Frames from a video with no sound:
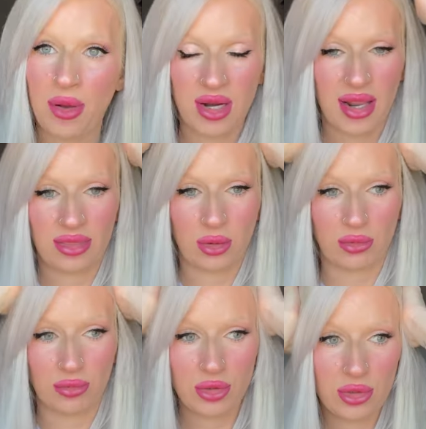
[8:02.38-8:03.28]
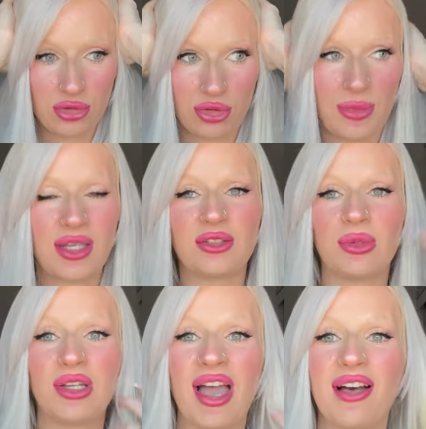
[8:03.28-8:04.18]
it at the roots because
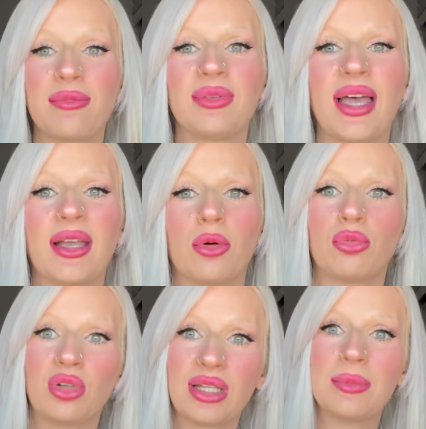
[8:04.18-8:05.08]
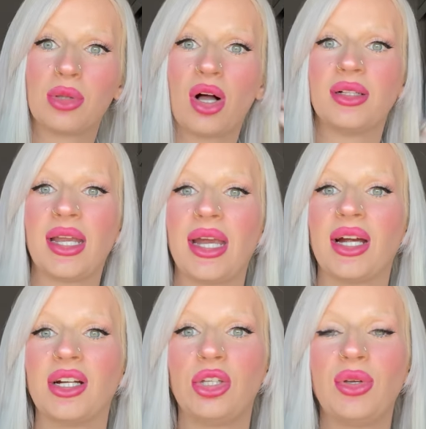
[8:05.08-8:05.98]
when you have like really blonde
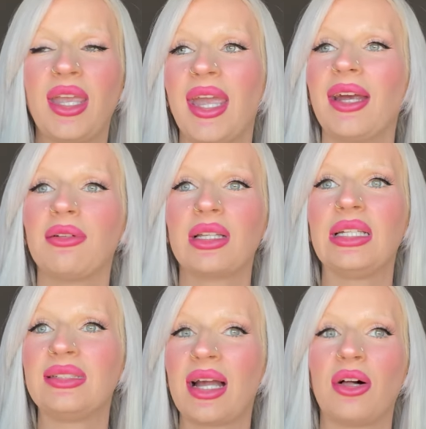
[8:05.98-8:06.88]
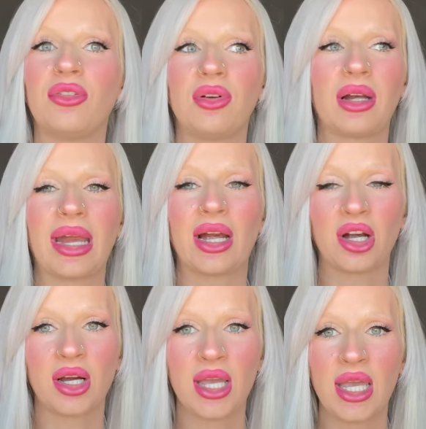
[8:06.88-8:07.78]
hair, you can't really tell if your hair